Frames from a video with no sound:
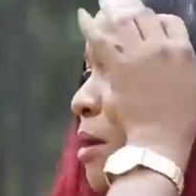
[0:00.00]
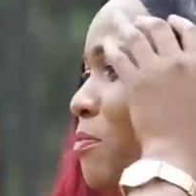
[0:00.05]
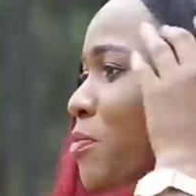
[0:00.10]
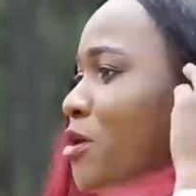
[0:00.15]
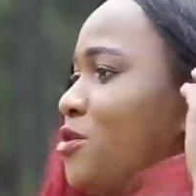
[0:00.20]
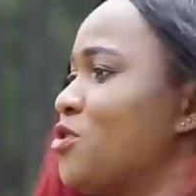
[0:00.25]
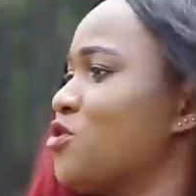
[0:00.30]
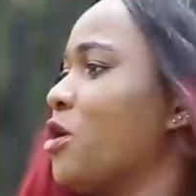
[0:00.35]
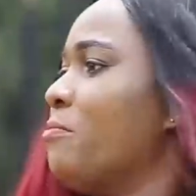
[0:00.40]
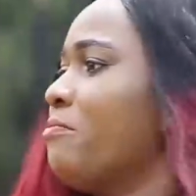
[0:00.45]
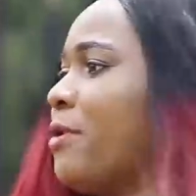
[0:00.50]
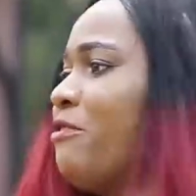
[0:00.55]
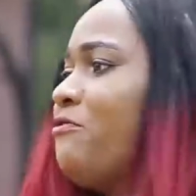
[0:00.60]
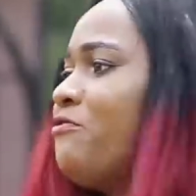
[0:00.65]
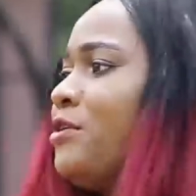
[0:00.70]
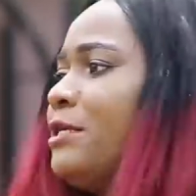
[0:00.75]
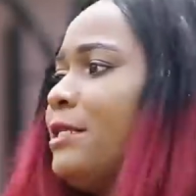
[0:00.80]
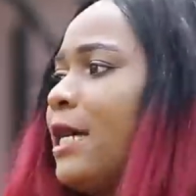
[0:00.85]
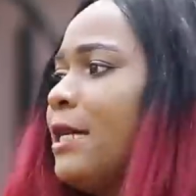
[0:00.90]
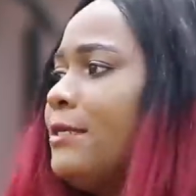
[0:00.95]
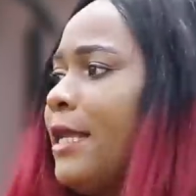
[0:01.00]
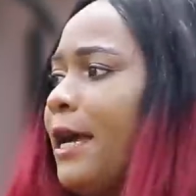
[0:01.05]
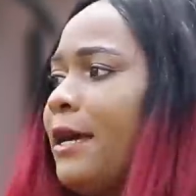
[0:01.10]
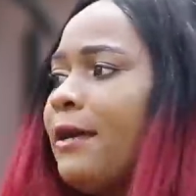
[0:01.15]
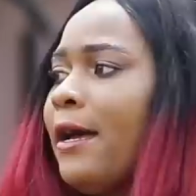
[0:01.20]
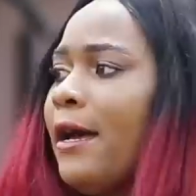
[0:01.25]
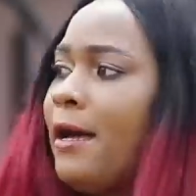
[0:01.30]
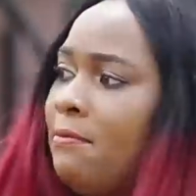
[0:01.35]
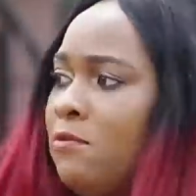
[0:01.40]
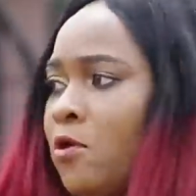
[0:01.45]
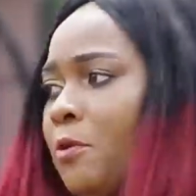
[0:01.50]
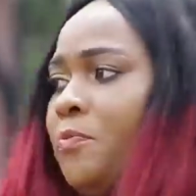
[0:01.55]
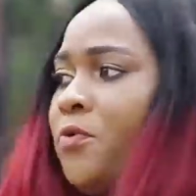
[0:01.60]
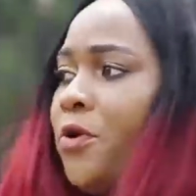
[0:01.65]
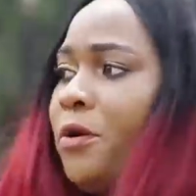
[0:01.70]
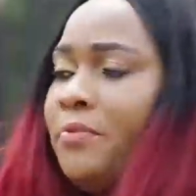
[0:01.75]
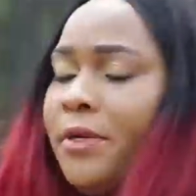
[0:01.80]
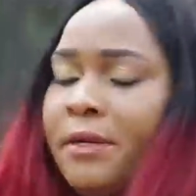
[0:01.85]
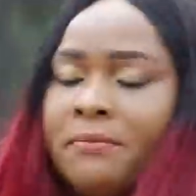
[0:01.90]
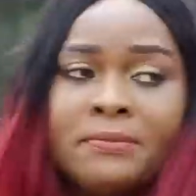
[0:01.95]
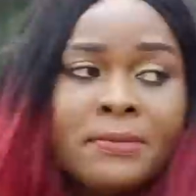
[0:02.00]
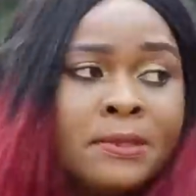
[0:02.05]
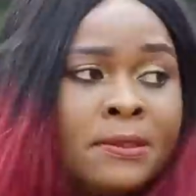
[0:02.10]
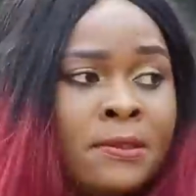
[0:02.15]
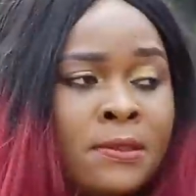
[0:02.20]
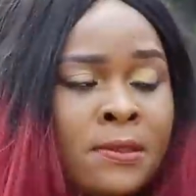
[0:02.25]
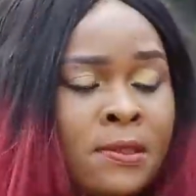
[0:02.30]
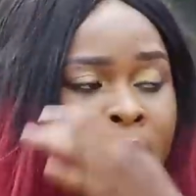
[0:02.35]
How about you saw my friend and like her? No problem.